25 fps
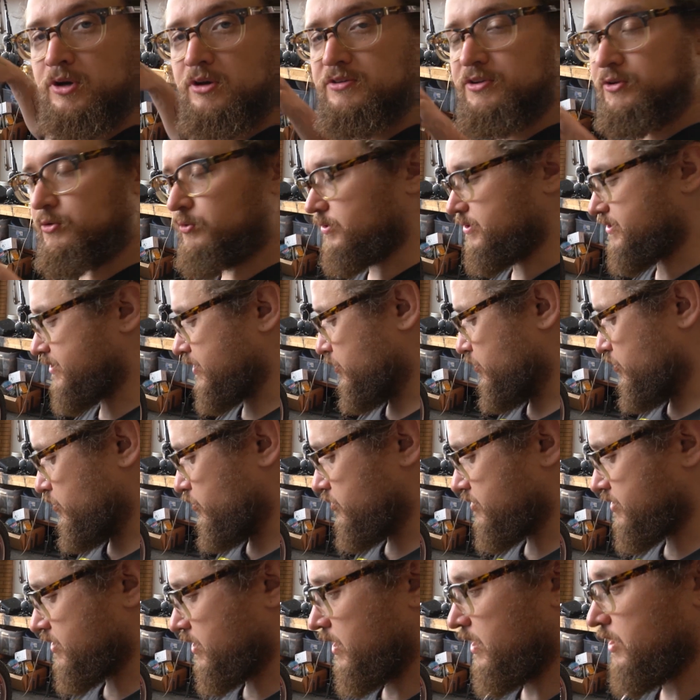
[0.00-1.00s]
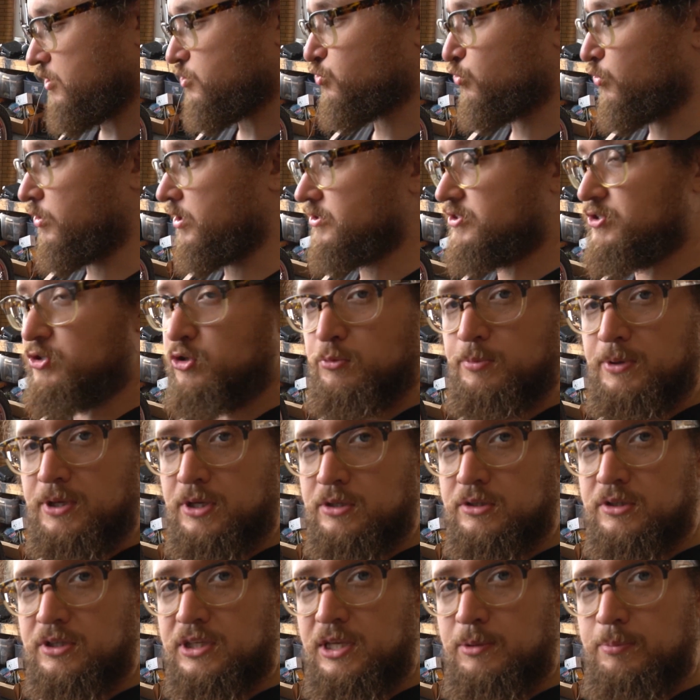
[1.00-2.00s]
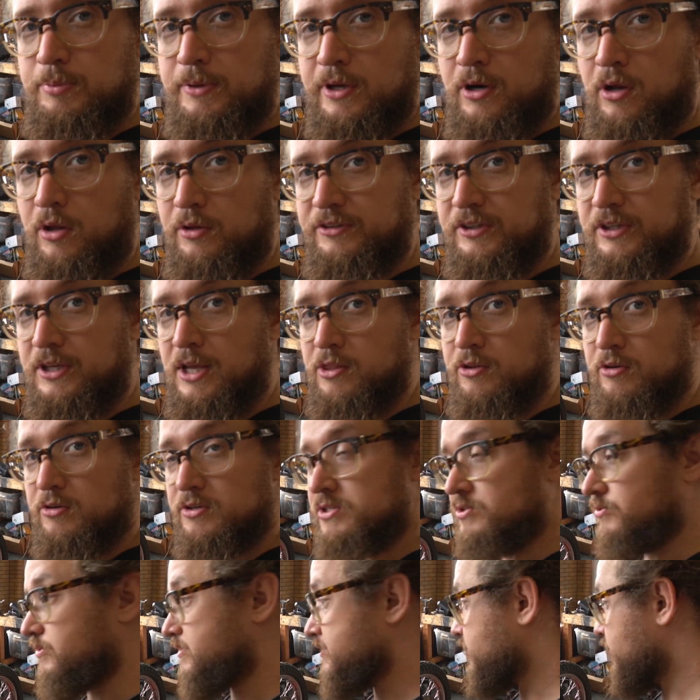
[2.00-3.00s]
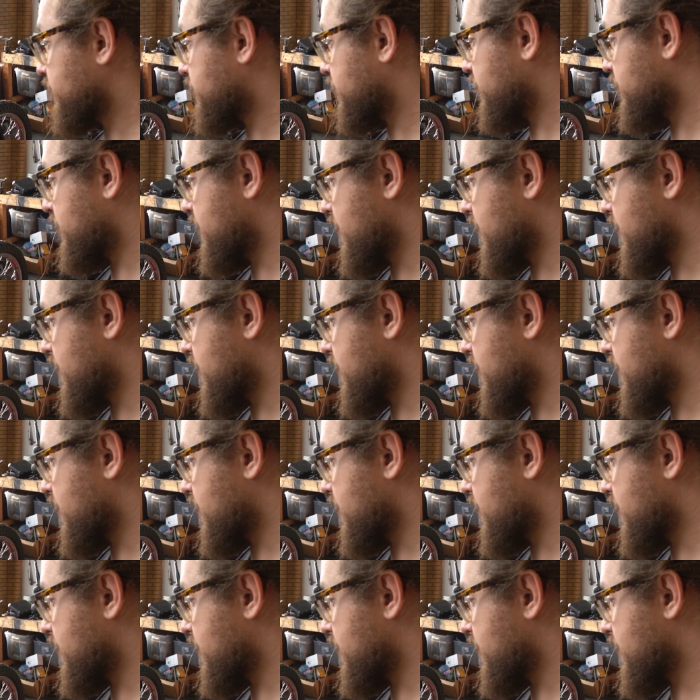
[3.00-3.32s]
to do is use heat shrink tubing to keep that all together so it's looking